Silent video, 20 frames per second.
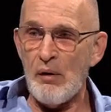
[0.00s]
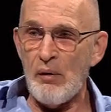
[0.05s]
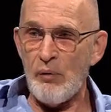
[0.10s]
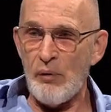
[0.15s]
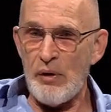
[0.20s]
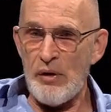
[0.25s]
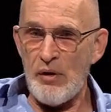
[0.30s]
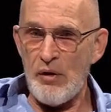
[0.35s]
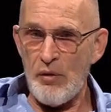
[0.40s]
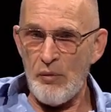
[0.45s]

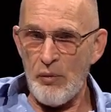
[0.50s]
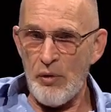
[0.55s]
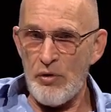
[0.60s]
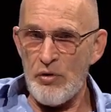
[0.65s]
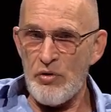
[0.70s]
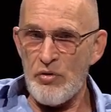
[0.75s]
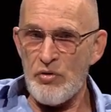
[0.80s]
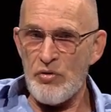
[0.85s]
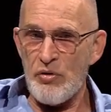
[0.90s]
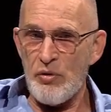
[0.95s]
We did
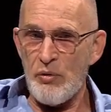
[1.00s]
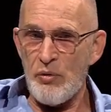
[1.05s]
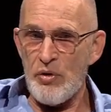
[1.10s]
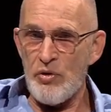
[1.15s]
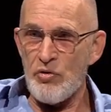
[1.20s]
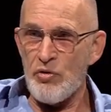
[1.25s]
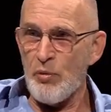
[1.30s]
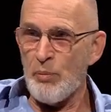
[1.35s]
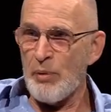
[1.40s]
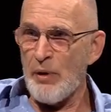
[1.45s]
emergency
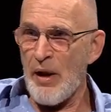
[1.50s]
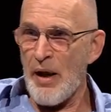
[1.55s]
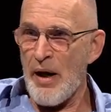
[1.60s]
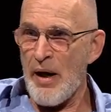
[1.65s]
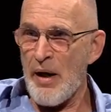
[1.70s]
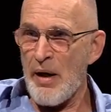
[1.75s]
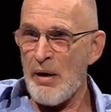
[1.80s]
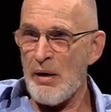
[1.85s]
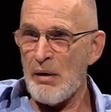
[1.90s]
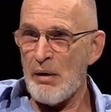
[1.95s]

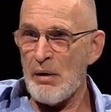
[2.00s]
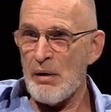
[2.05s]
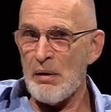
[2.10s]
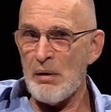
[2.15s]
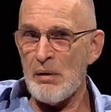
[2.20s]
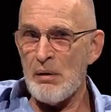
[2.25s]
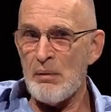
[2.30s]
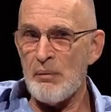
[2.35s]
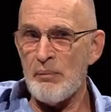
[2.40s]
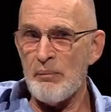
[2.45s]

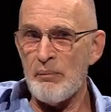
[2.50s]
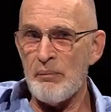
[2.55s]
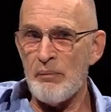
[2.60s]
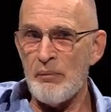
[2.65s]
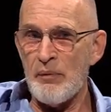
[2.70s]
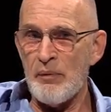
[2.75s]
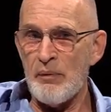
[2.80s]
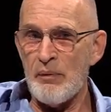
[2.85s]
resupply.